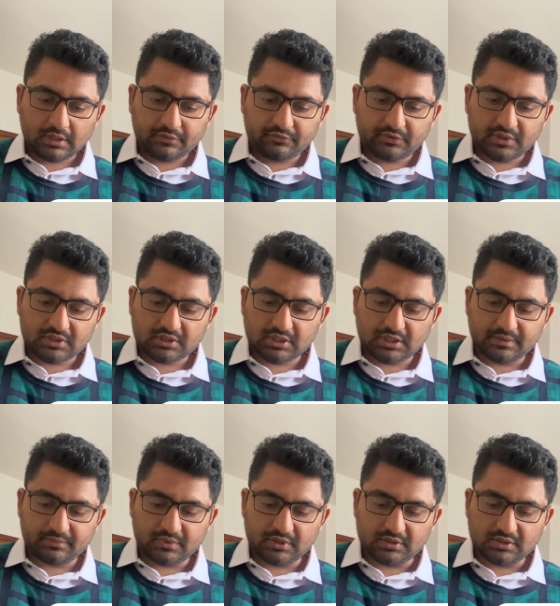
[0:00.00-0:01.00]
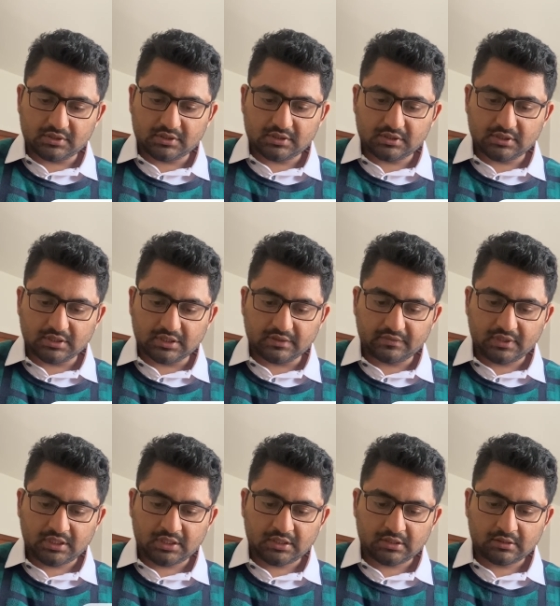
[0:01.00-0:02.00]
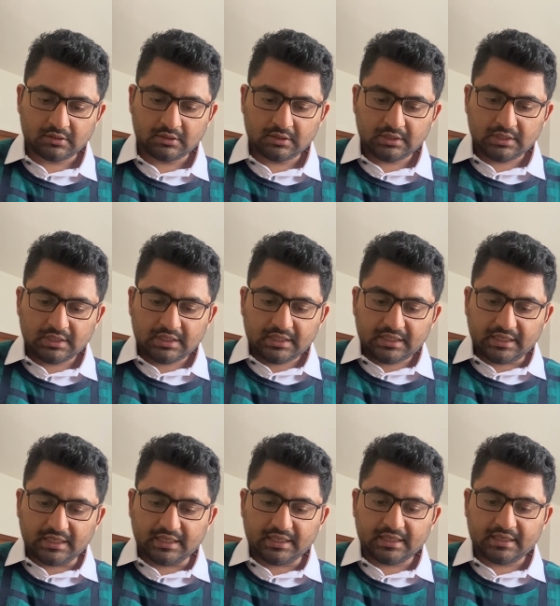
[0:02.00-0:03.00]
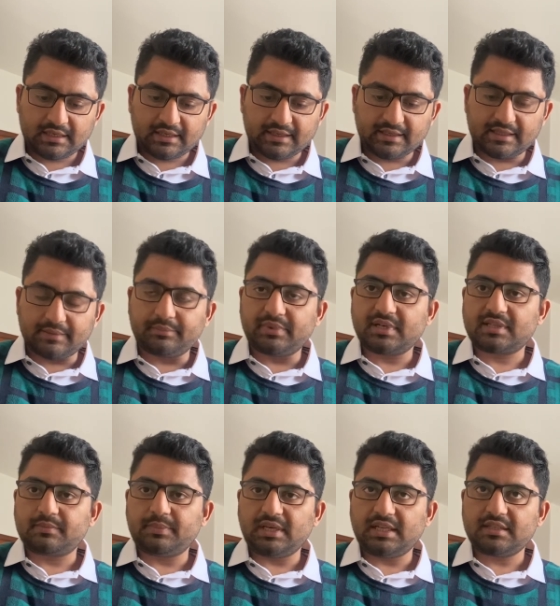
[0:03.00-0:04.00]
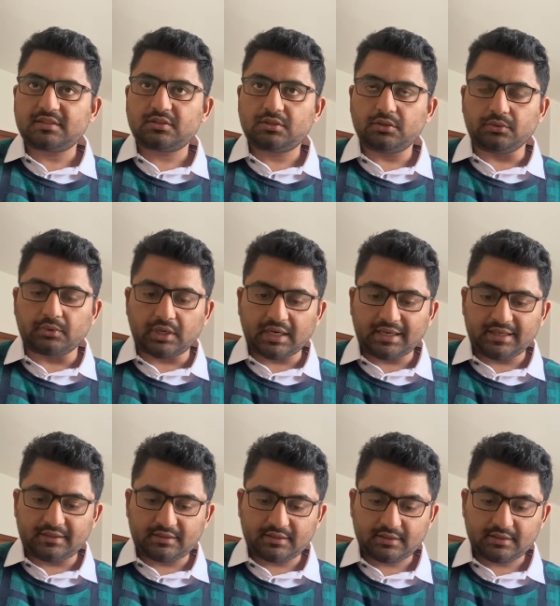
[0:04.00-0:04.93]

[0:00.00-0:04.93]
First name is Naveen. Here at the birthplace you write